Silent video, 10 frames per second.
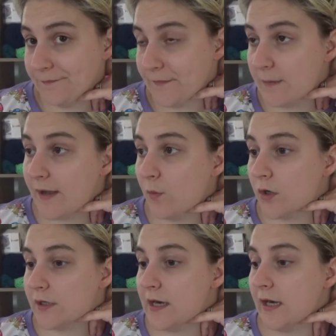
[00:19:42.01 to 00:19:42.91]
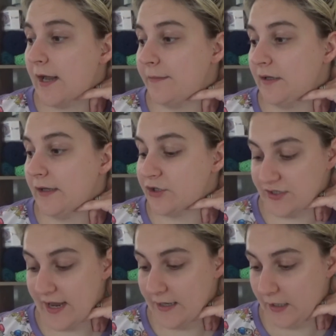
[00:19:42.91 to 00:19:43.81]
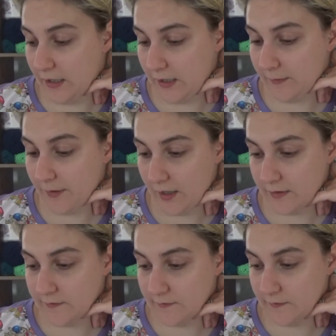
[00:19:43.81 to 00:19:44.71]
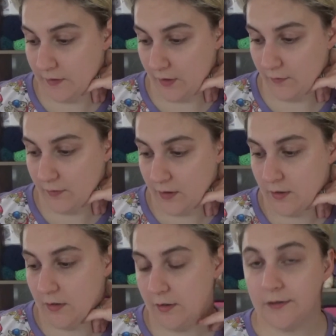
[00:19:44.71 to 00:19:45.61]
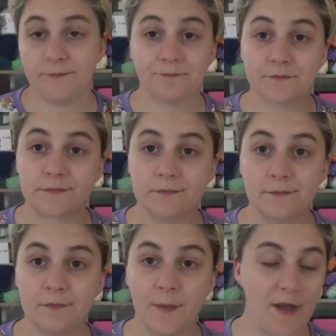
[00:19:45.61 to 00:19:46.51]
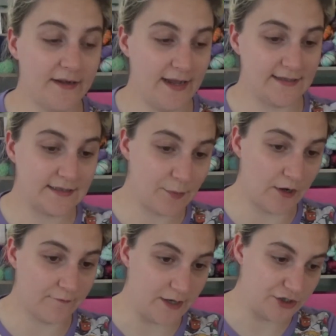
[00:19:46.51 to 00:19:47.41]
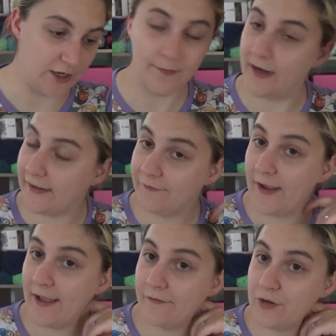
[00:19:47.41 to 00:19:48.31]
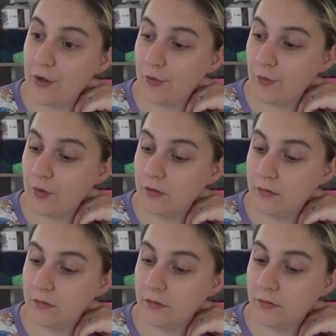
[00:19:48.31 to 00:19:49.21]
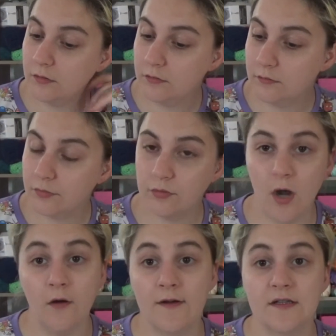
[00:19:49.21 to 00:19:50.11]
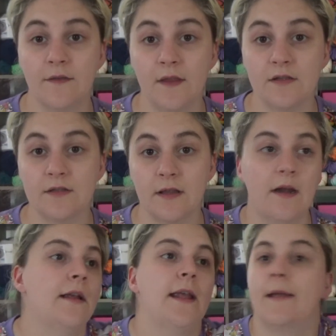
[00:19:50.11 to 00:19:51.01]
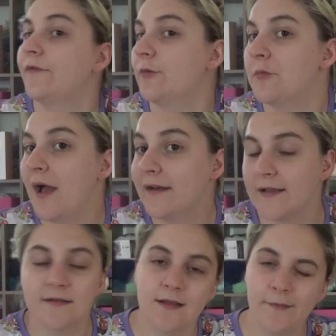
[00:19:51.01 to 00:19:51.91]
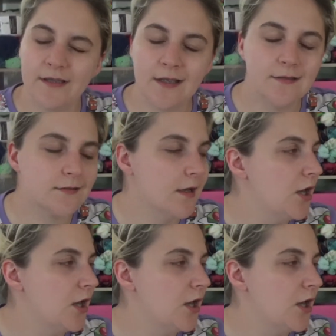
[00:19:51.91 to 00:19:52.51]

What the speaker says: And by work knitting I mean like just any knitting because, you know, the podcast is part of my job, and if I have no progress on things, then I can't film a podcast. Does that make sense?